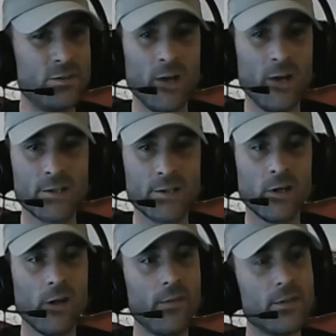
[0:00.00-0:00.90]
these two
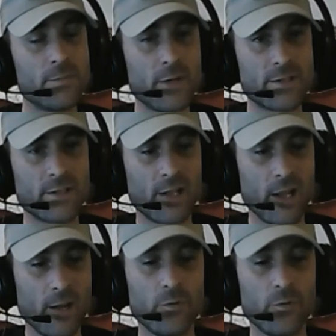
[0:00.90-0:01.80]
guys on. This makes the
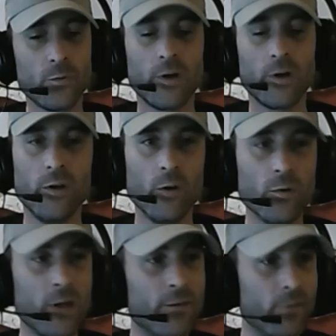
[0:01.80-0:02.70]
game to where you
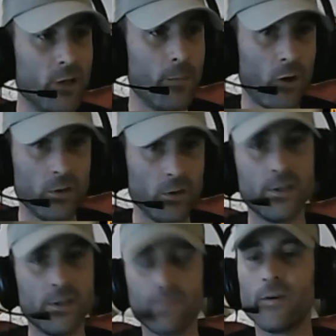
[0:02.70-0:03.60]
don't level up
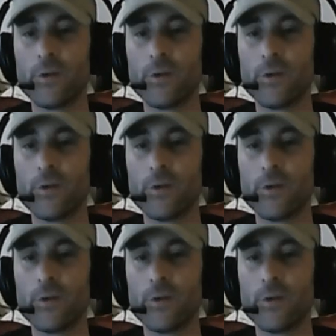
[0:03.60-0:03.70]
all in the